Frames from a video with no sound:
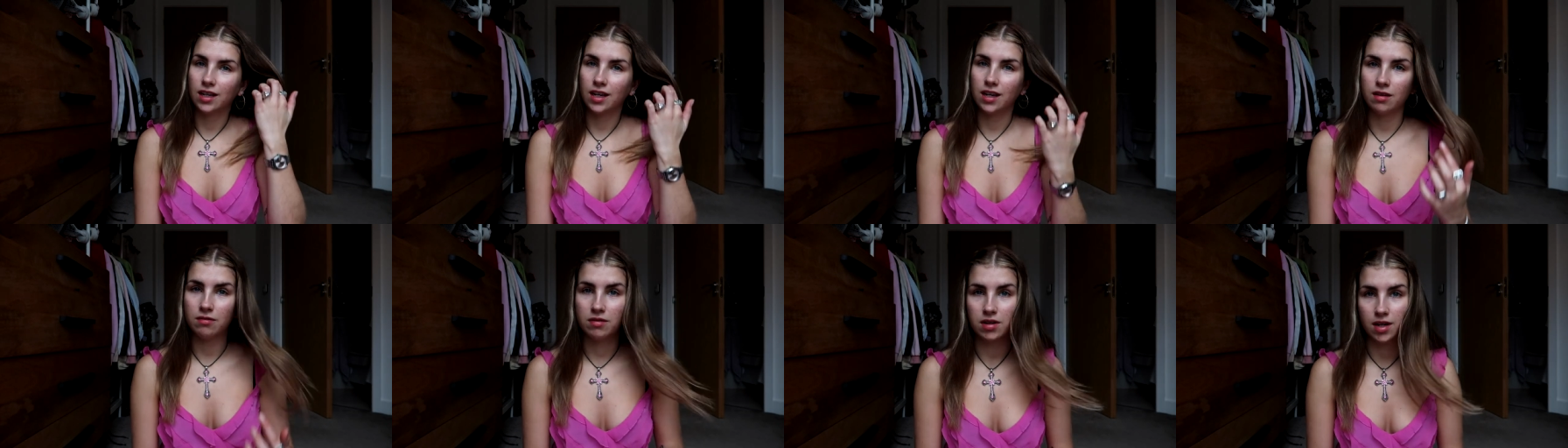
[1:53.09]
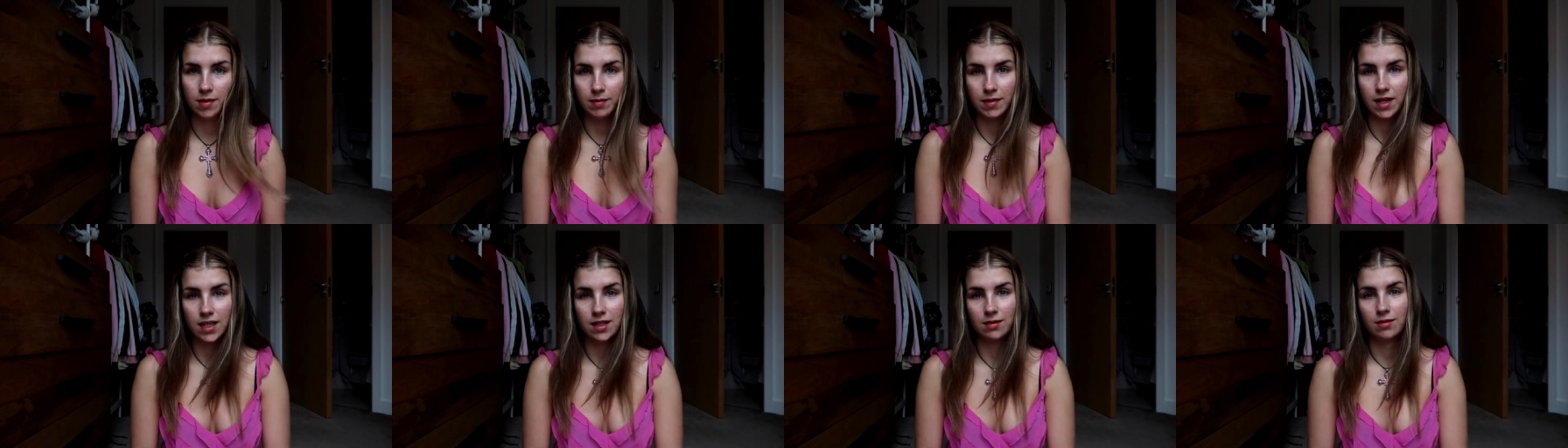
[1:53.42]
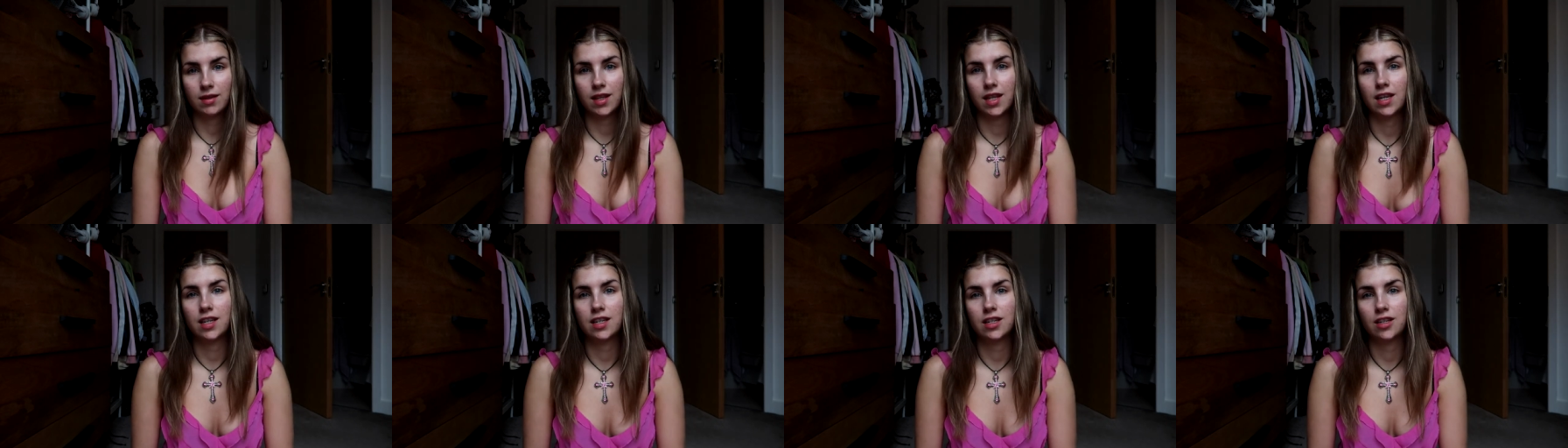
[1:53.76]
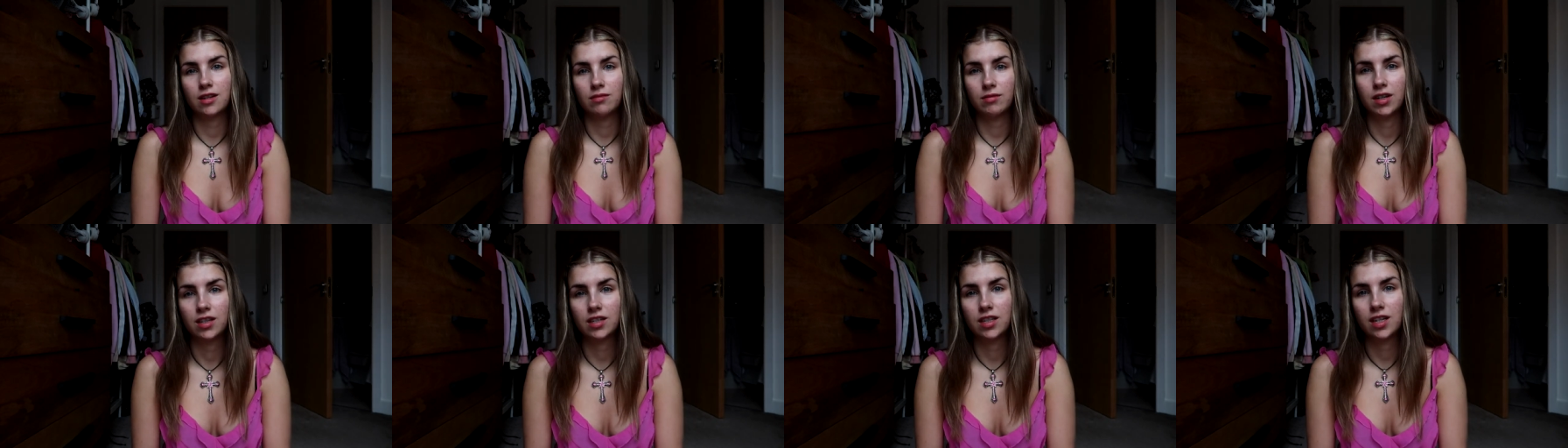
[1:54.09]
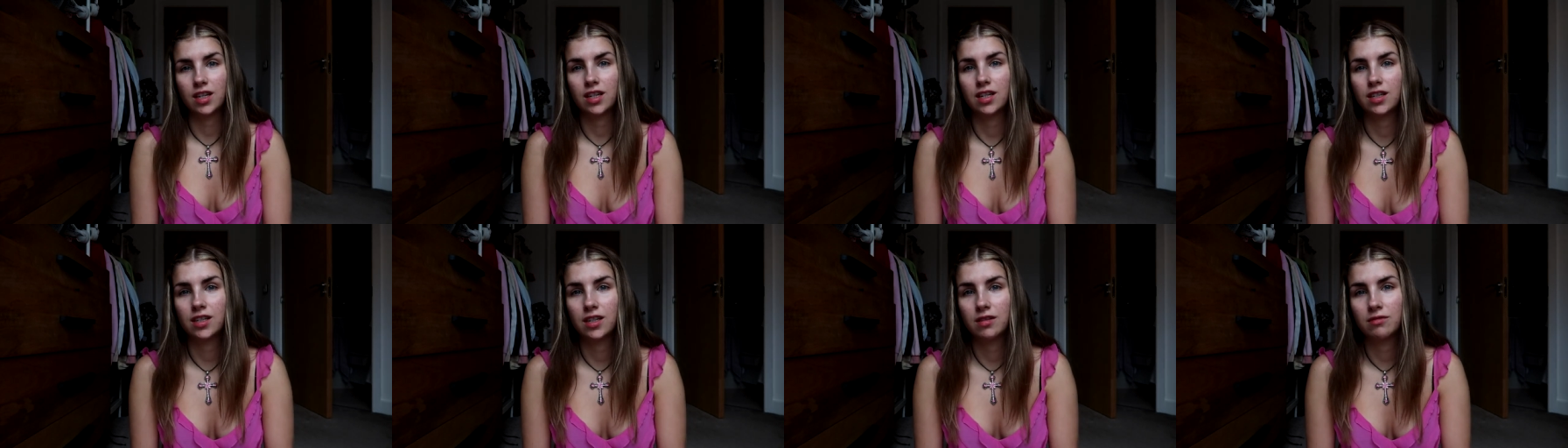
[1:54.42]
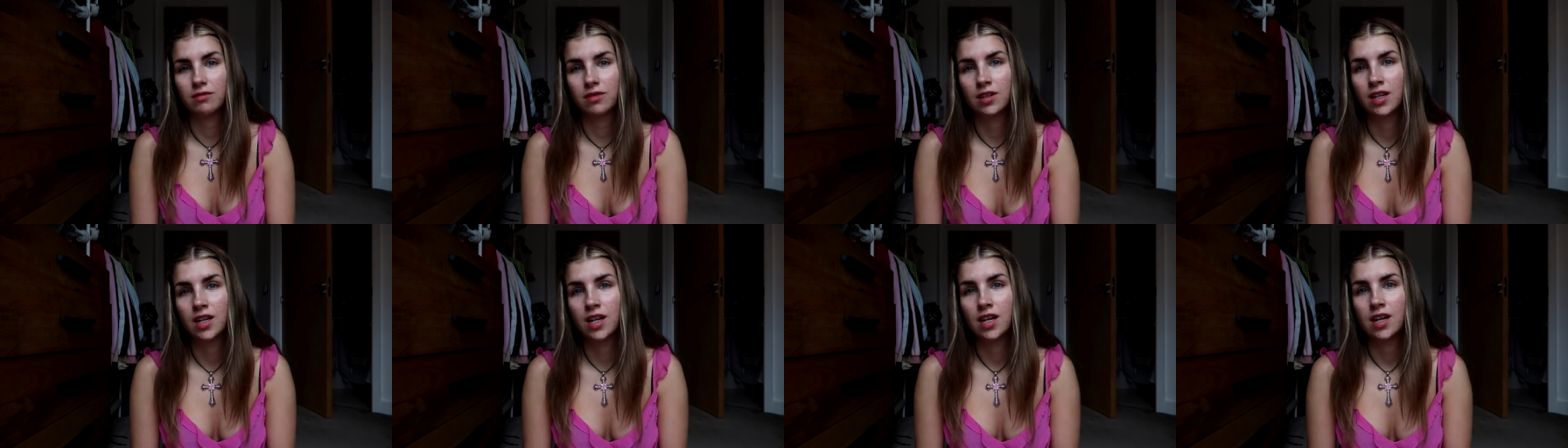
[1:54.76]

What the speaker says: I don't want to mess with it too much, and I don't